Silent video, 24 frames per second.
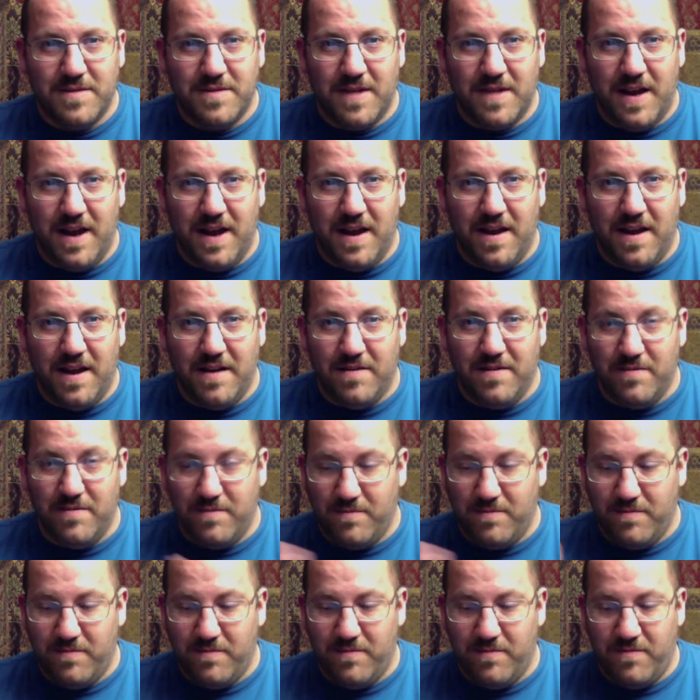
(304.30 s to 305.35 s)
And
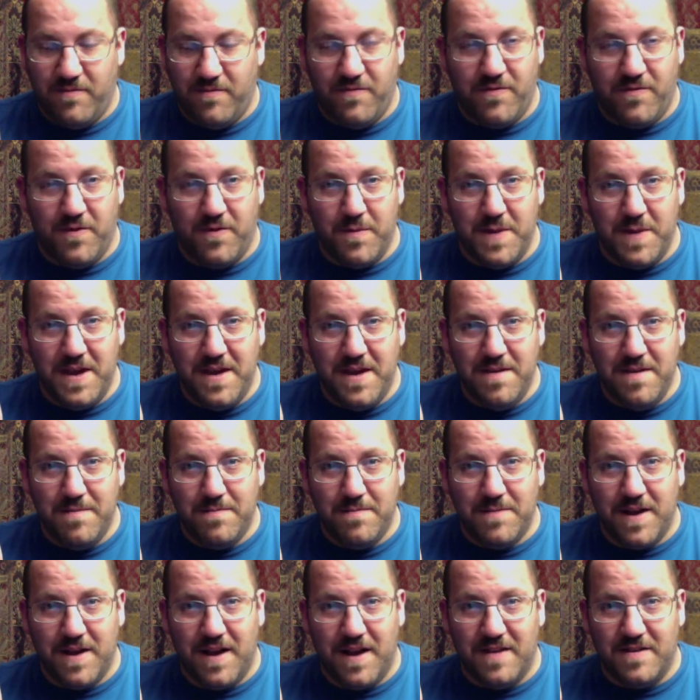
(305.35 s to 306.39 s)
for me,
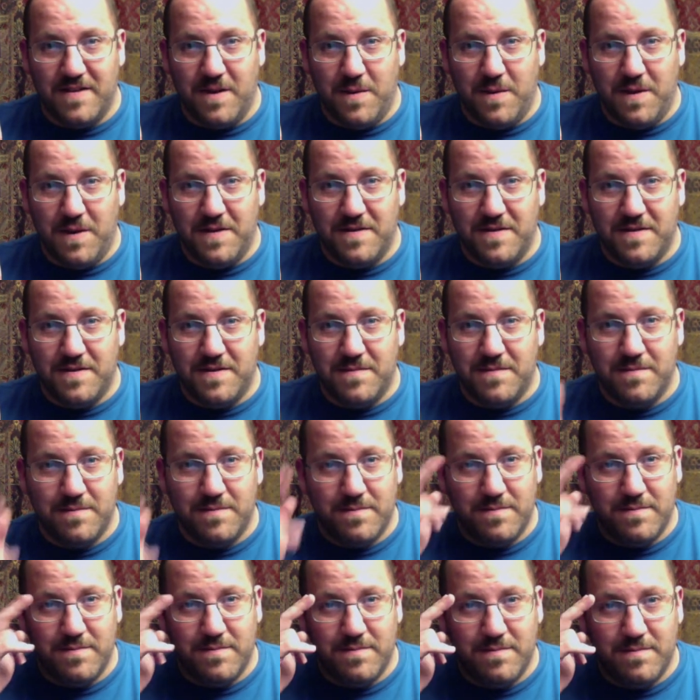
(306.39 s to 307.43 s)
as always,
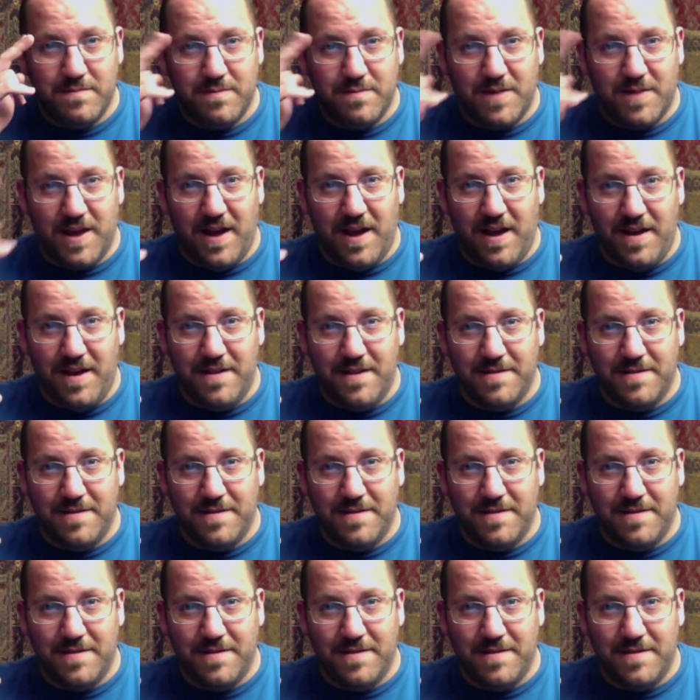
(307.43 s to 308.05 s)
play on.